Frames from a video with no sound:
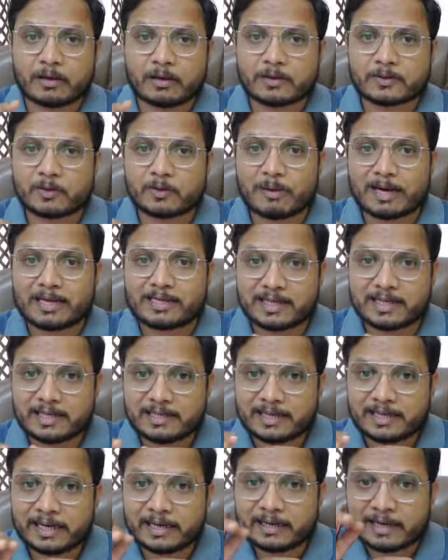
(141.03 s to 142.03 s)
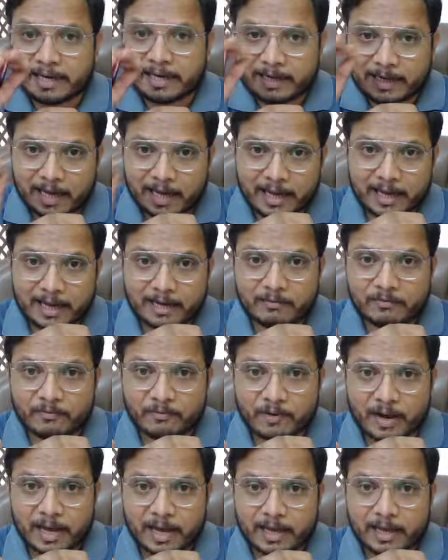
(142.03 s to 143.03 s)
So by changing theta and
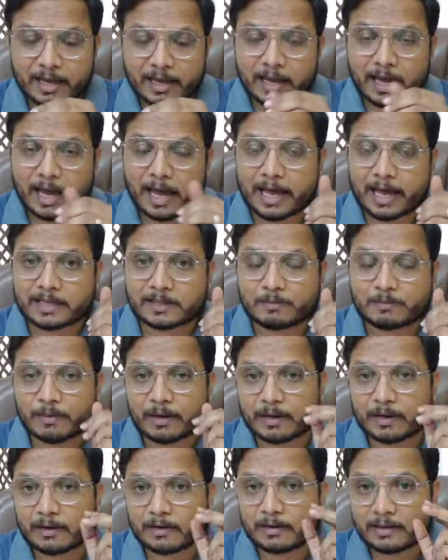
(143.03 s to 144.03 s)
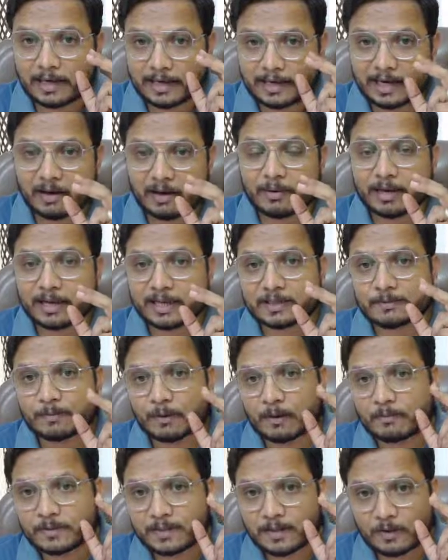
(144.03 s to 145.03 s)
phi as per theta varies
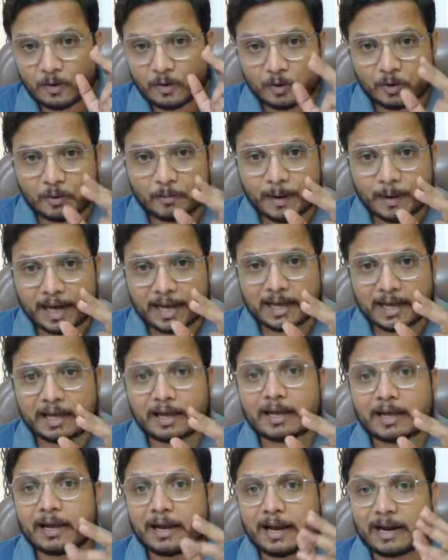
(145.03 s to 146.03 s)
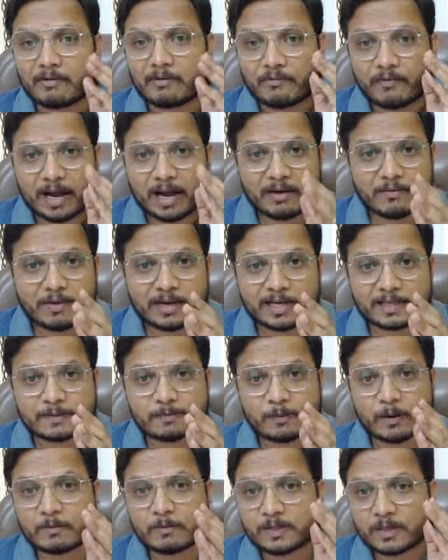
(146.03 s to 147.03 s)
from 0 to pi and phi varies
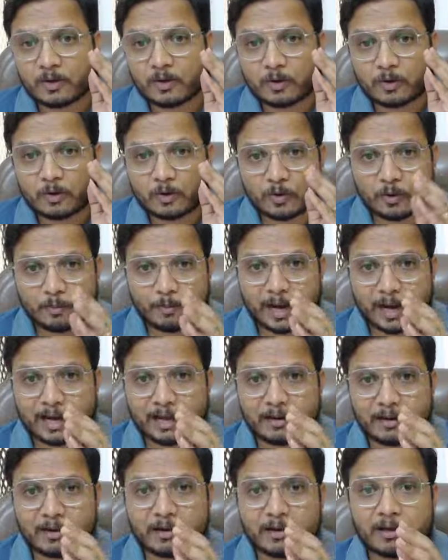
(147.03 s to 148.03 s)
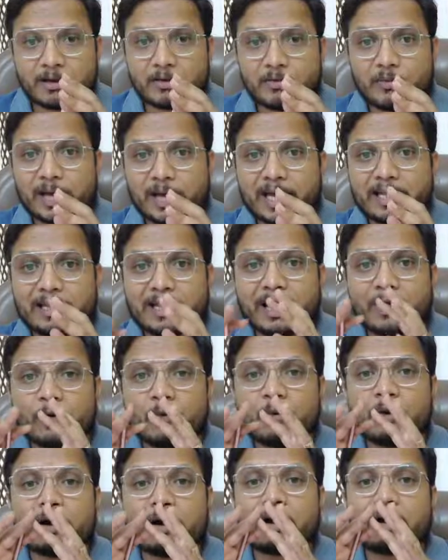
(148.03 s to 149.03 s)
from 0 to 2 pi, we can have
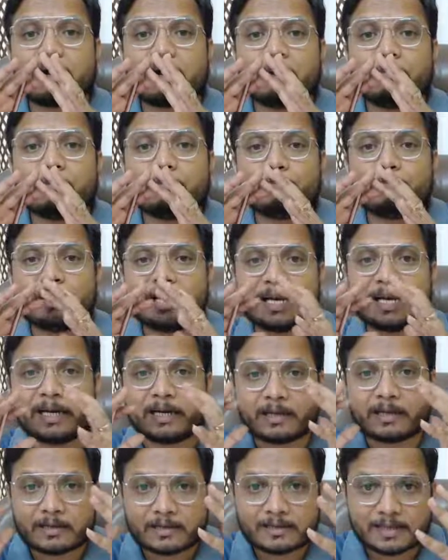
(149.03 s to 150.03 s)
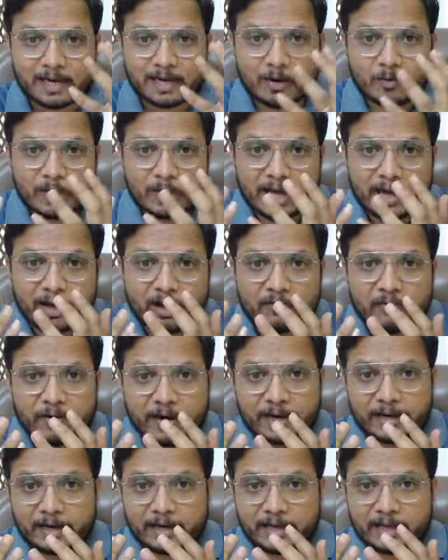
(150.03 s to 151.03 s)
complete surrounding of
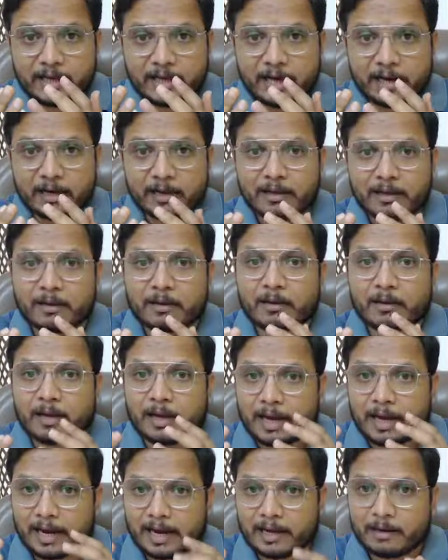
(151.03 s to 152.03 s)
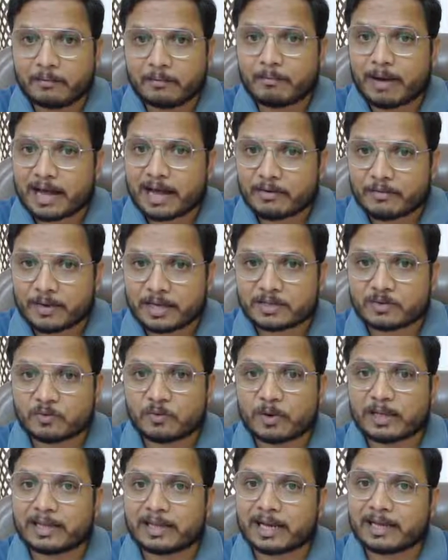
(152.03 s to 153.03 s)
antenna and by which
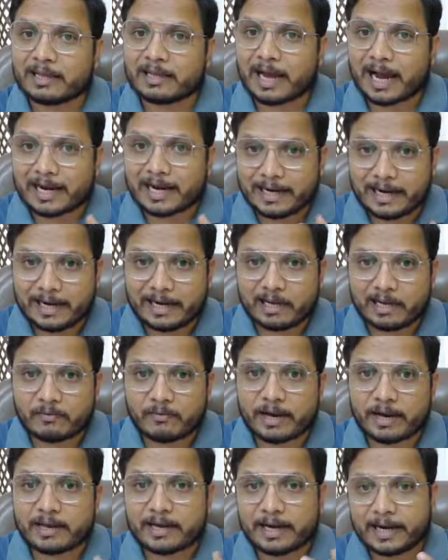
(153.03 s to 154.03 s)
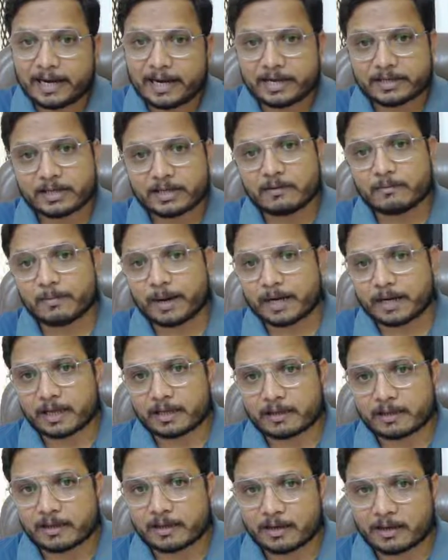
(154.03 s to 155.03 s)
one can identify radiation
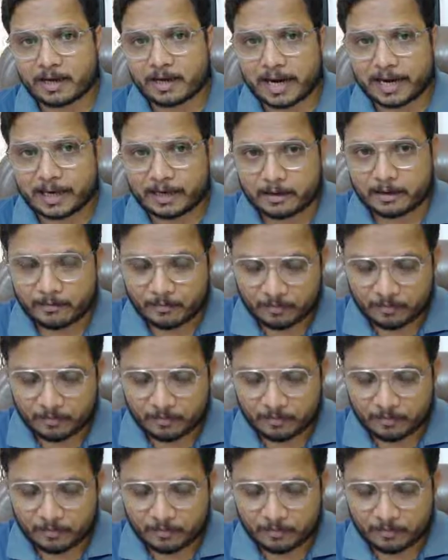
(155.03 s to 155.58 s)
pattern, right?